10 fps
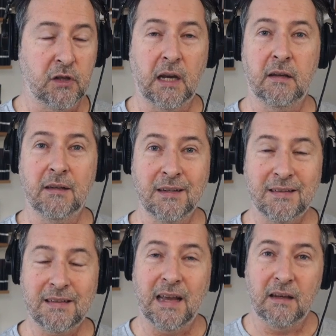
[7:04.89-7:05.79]
and an, in,
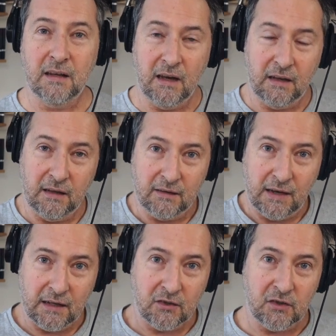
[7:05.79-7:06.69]
an
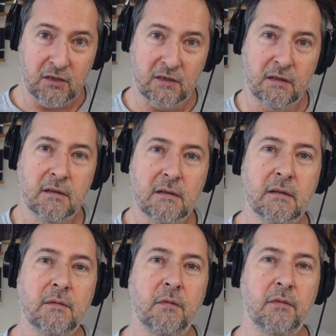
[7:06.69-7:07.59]
intelligence
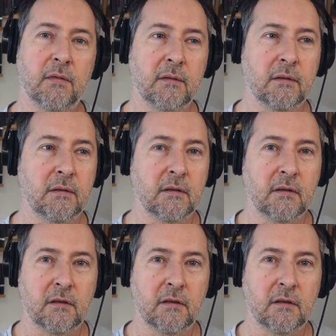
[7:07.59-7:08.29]
for,